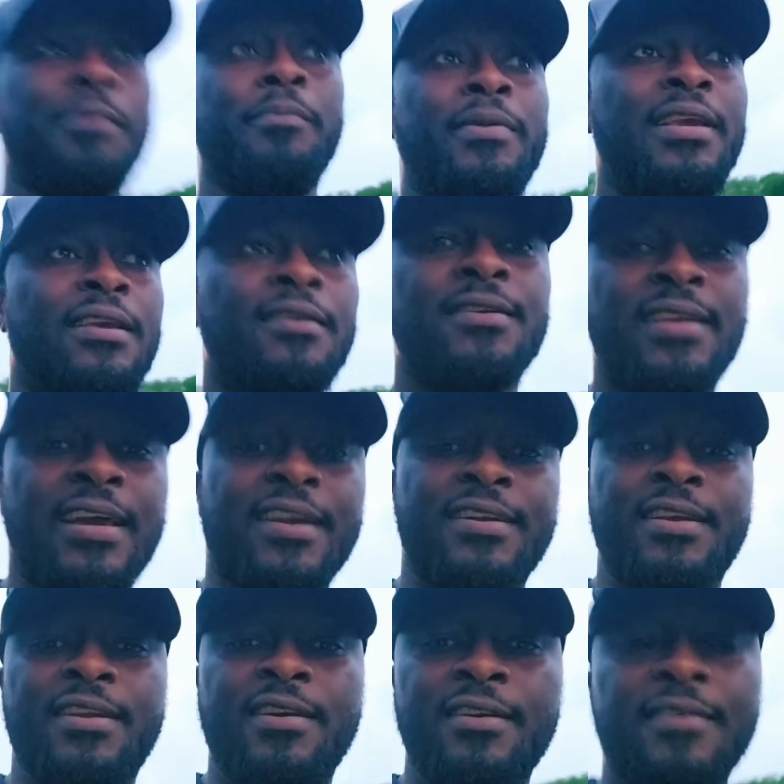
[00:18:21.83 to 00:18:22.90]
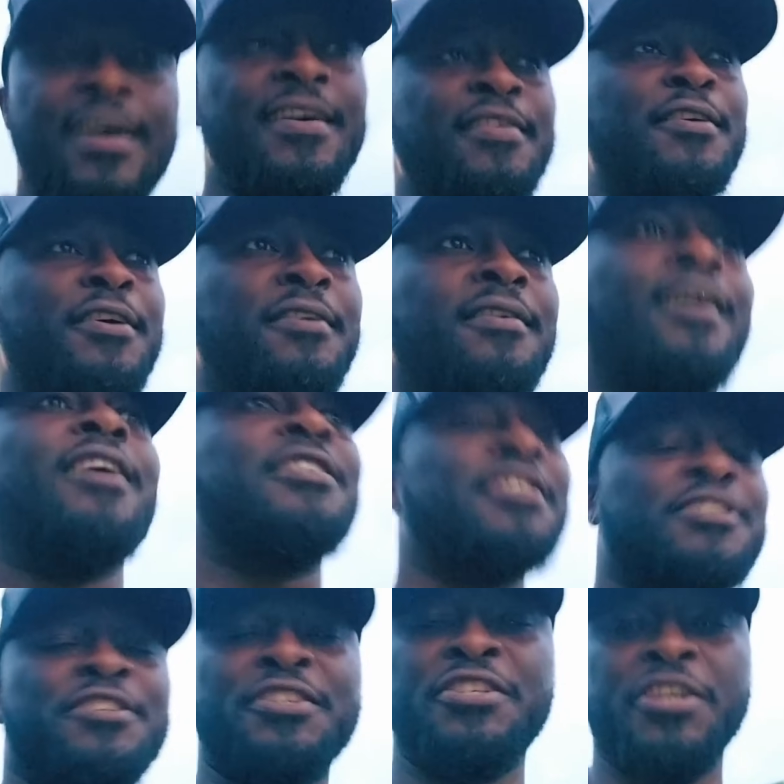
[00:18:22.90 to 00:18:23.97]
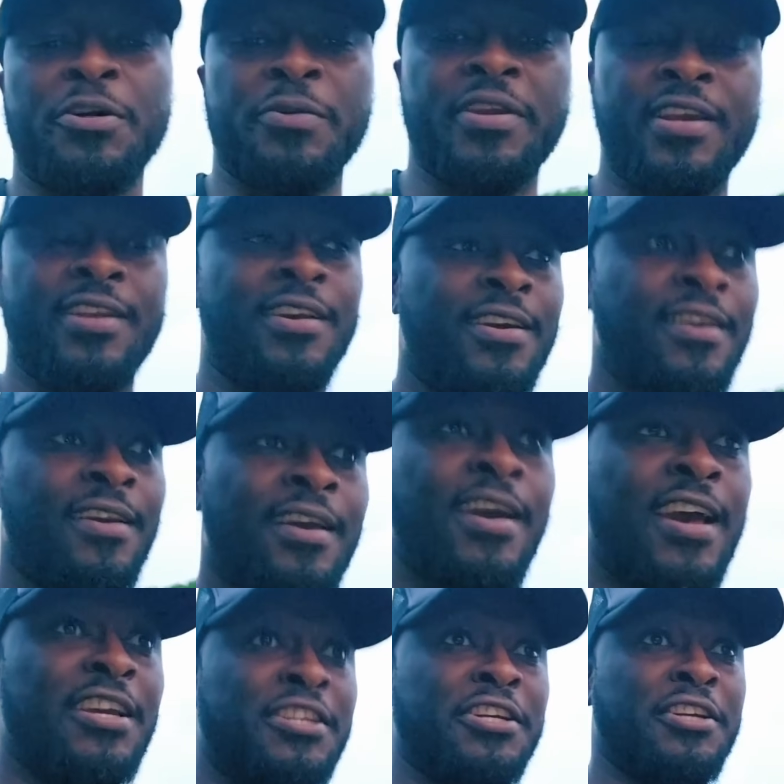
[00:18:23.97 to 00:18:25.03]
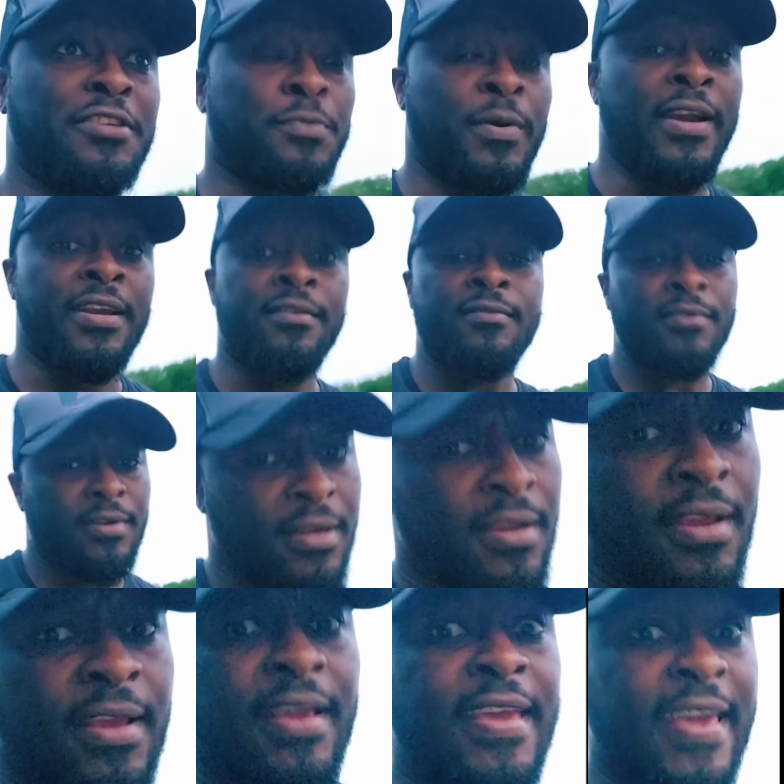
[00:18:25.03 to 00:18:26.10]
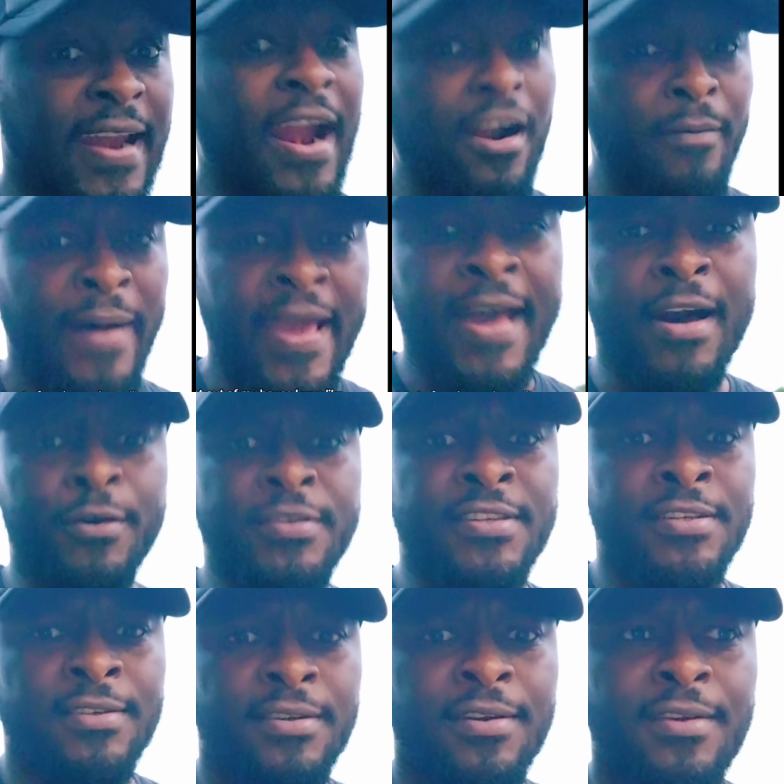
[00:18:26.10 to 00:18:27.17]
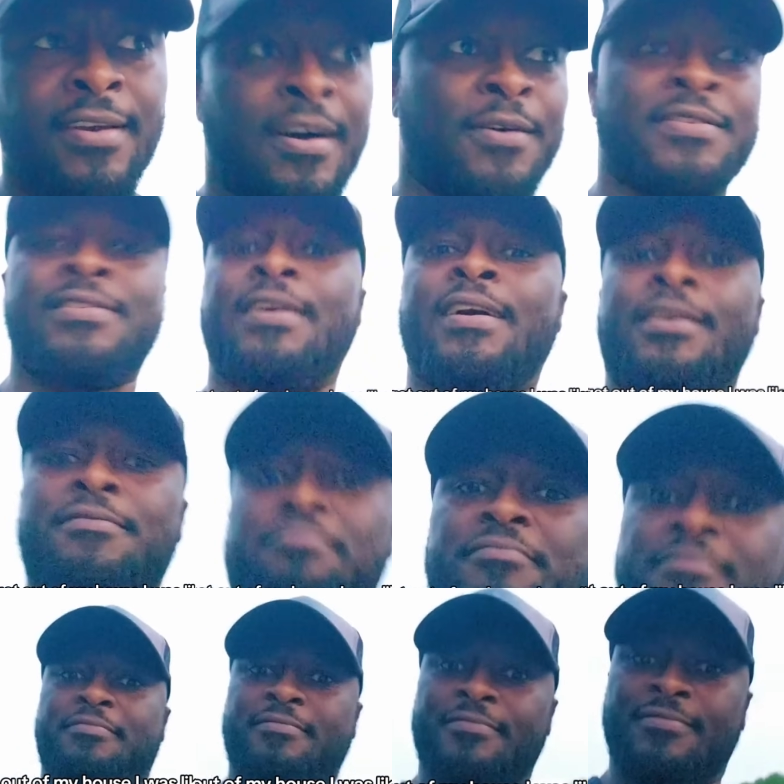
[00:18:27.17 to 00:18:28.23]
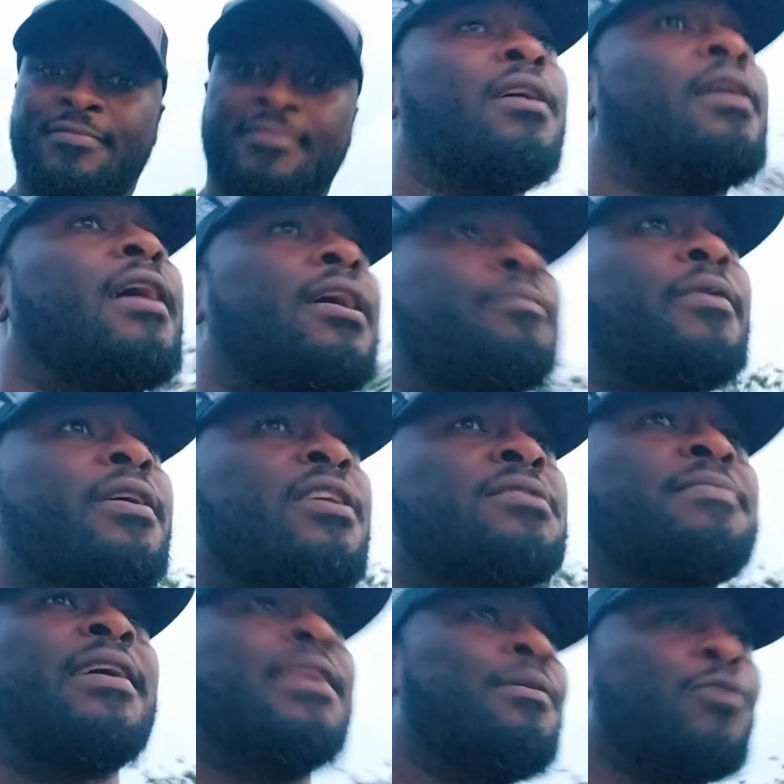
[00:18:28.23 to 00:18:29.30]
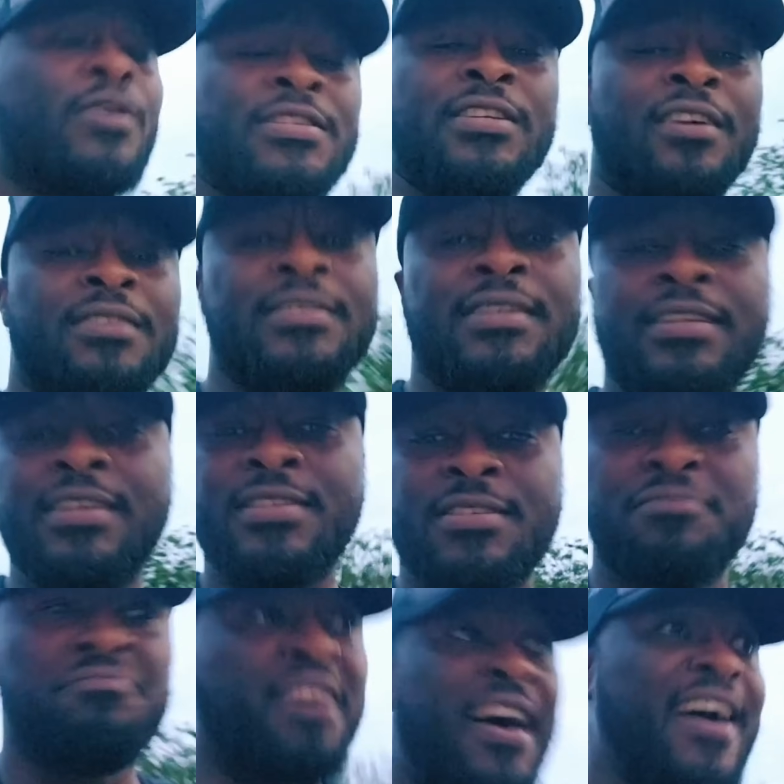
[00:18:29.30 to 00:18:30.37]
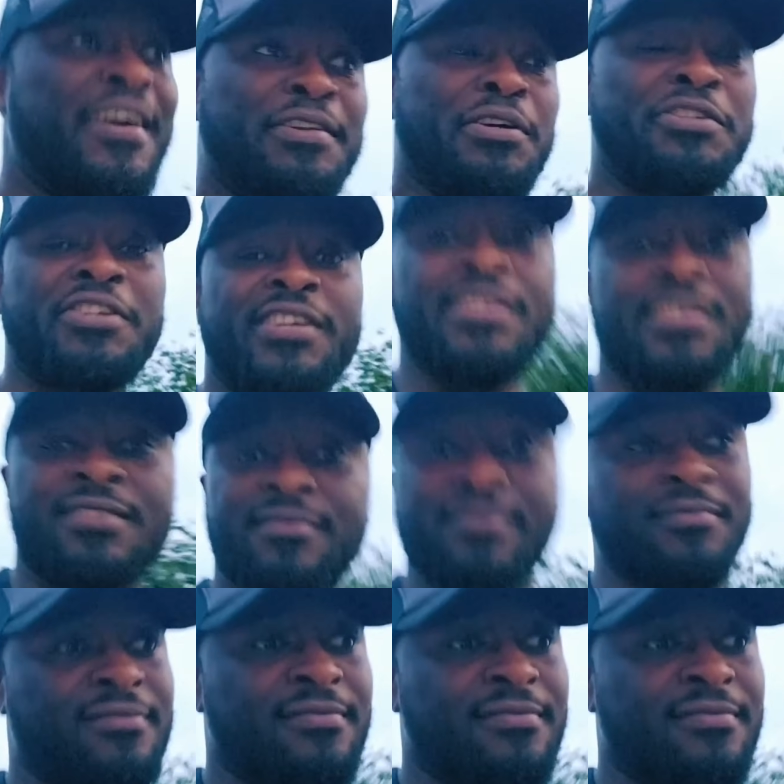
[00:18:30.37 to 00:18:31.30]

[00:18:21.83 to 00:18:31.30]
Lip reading: Me, like an idiot, I thought, oh, she's just joking. And she just went, get out of my house. I was like, and because my name wasn't on the lease, I had no choice.